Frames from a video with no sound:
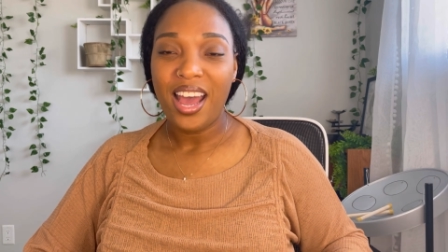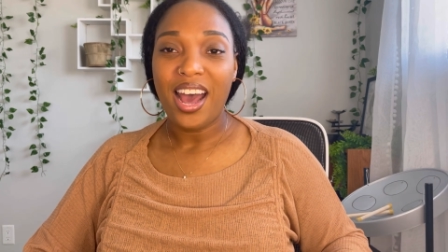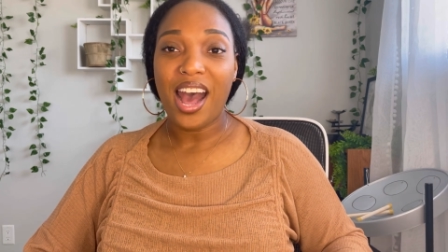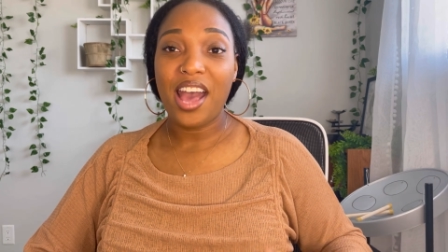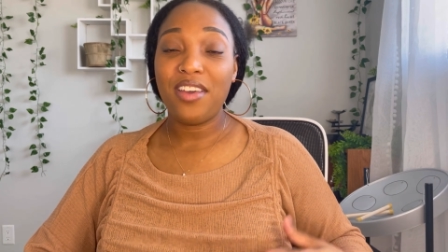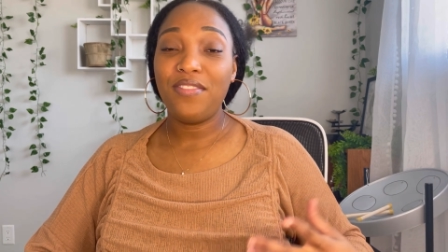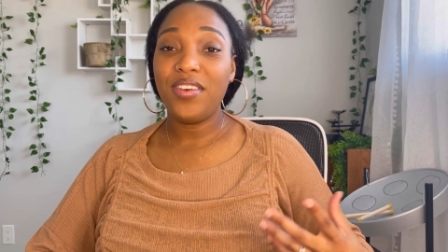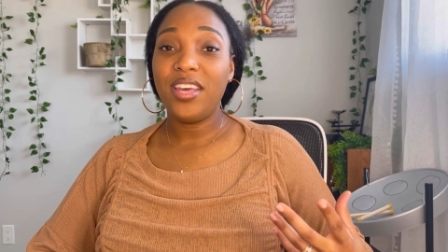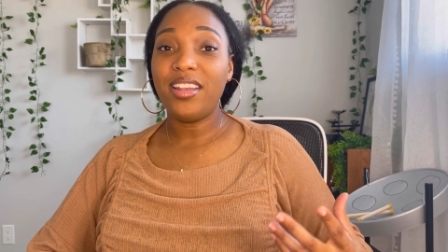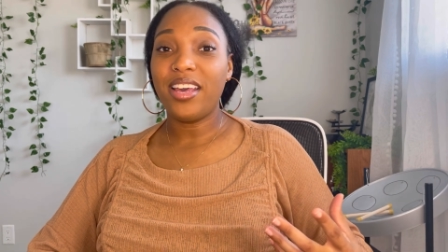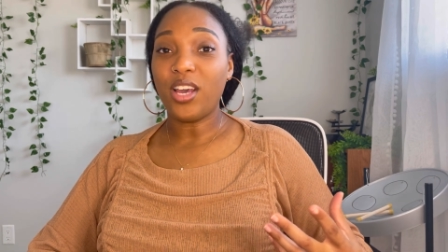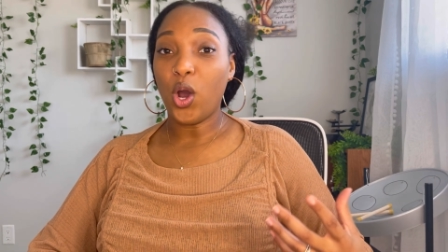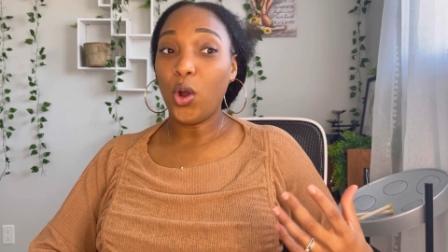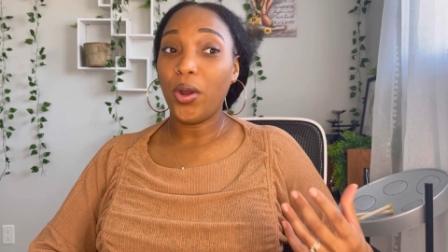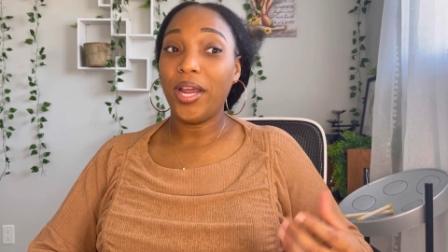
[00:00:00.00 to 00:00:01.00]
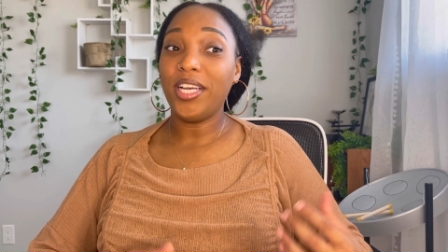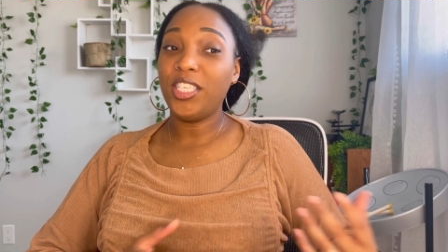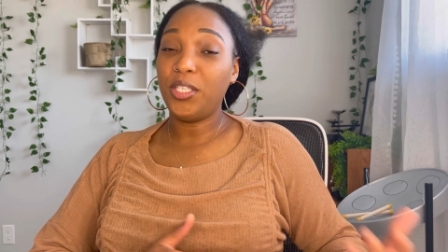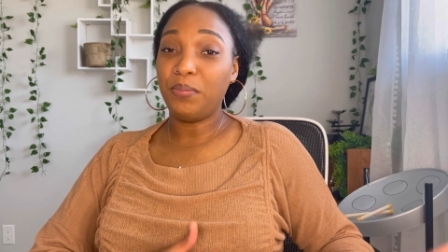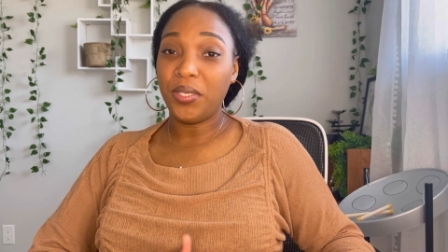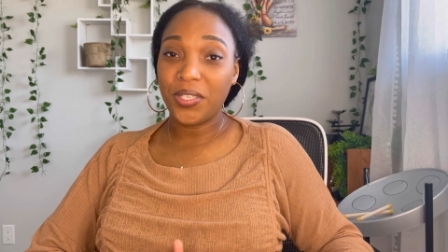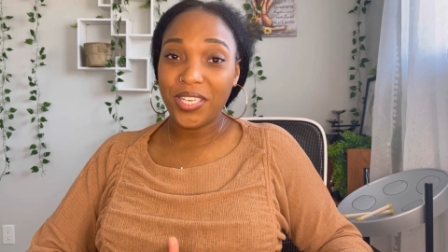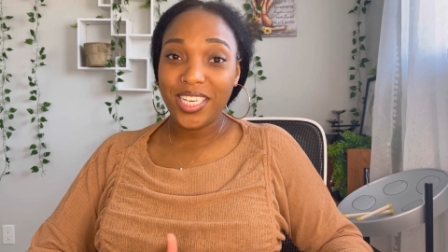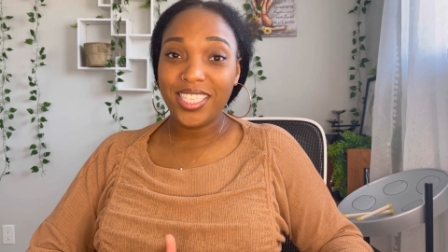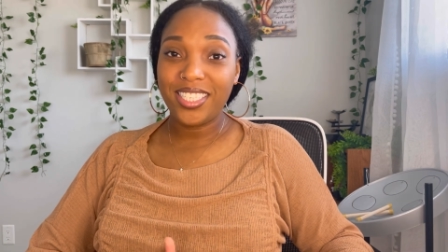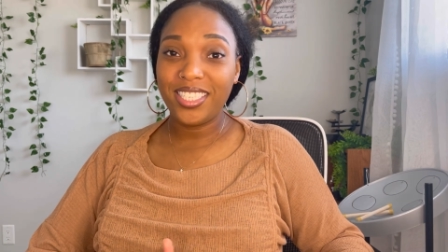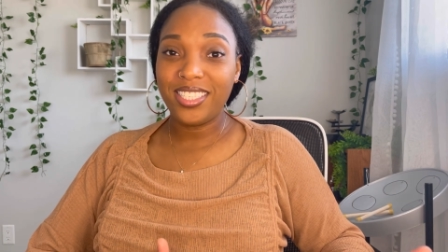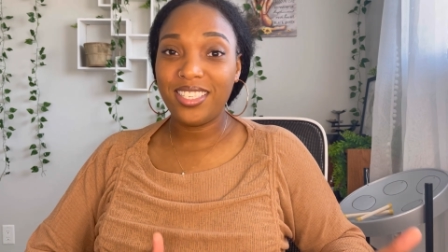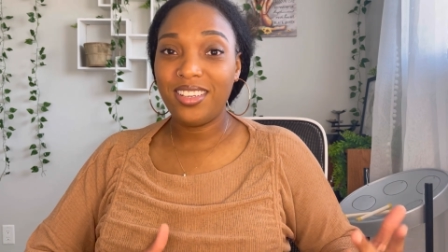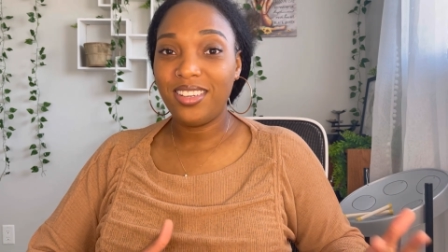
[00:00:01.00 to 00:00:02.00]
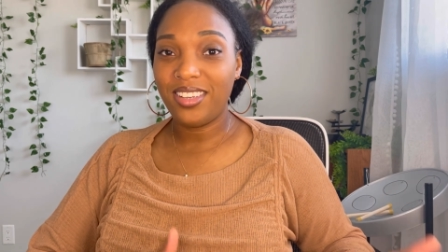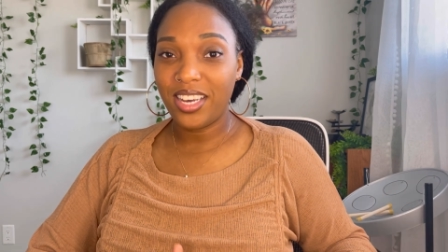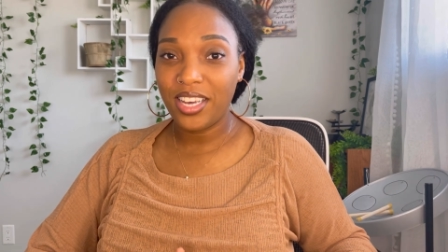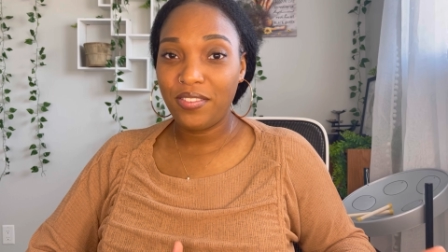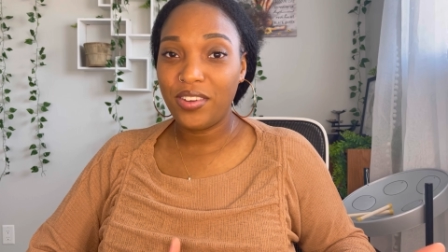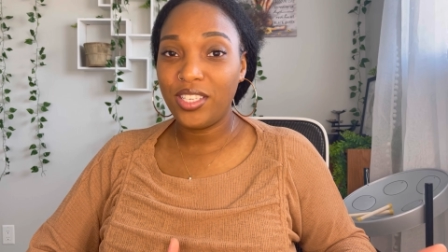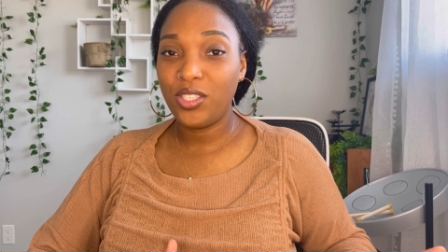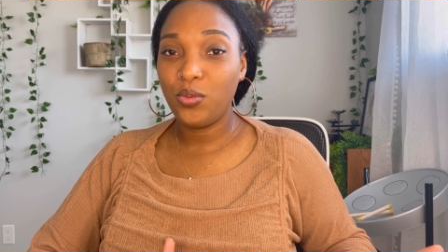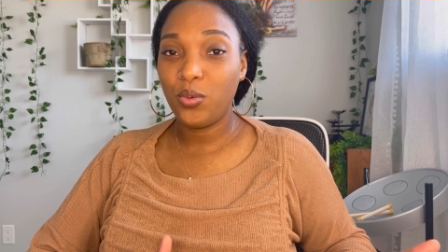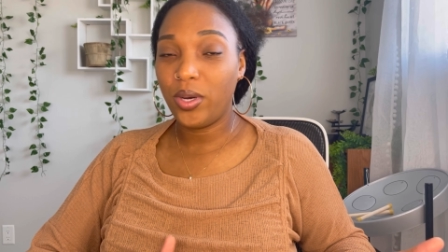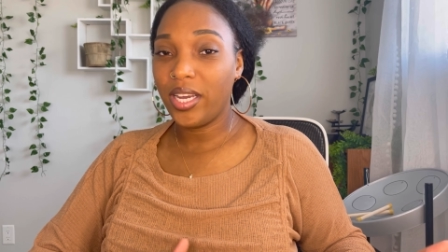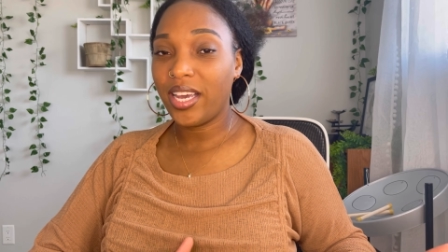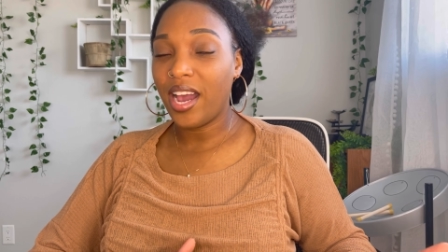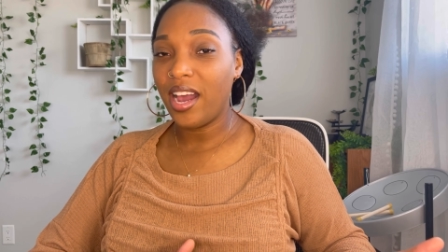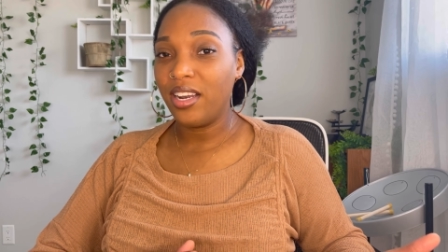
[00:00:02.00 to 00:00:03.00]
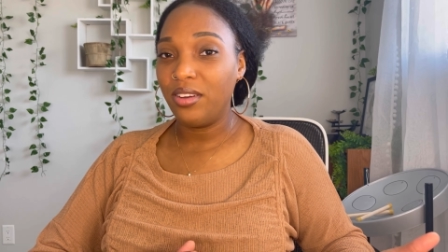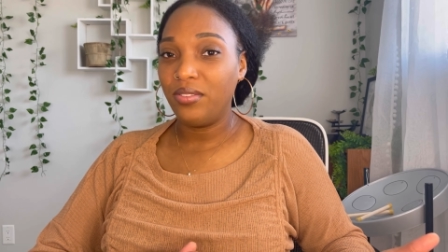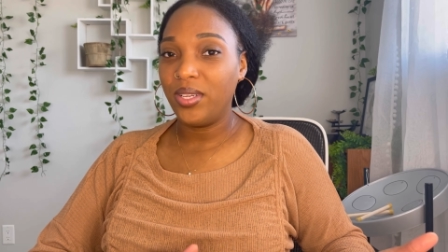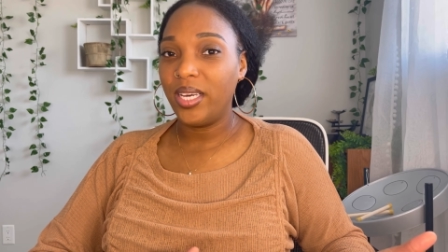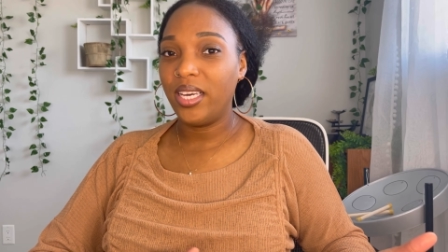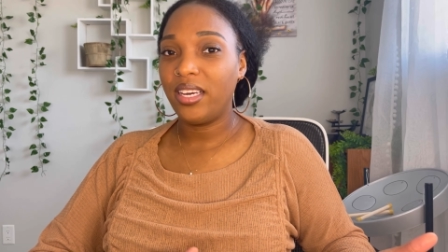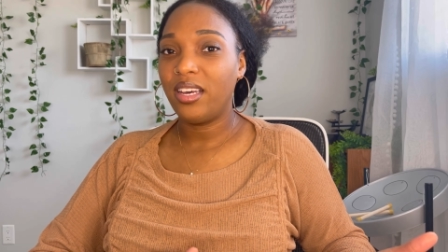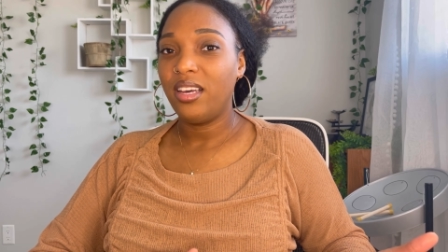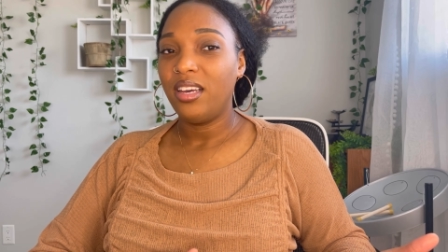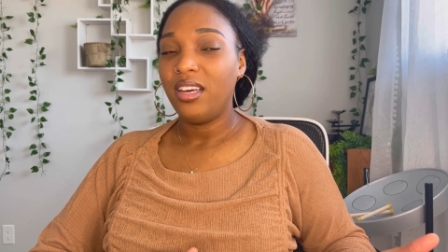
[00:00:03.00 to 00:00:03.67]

I feel like our experiences in life is what kind of like